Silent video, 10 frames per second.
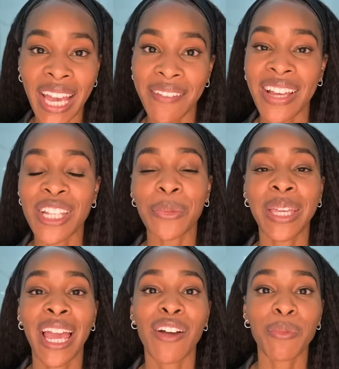have as
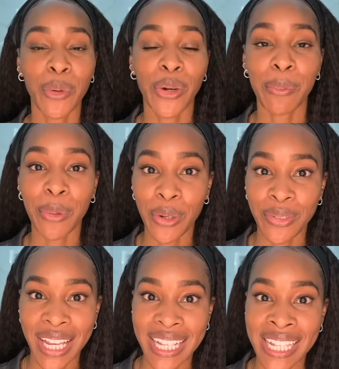we have more
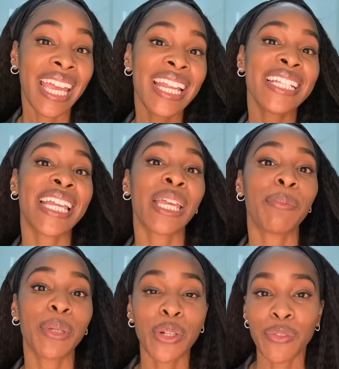birthdays. It is a
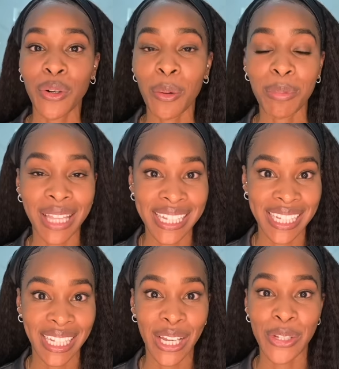beautiful
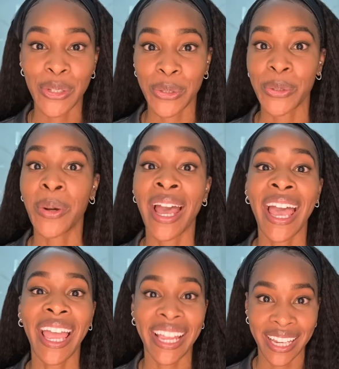blessing to
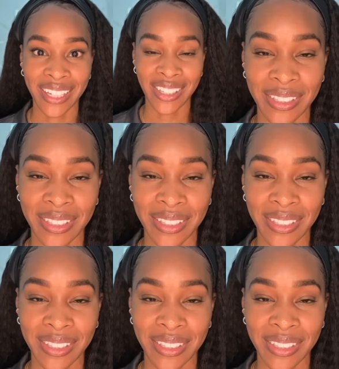age.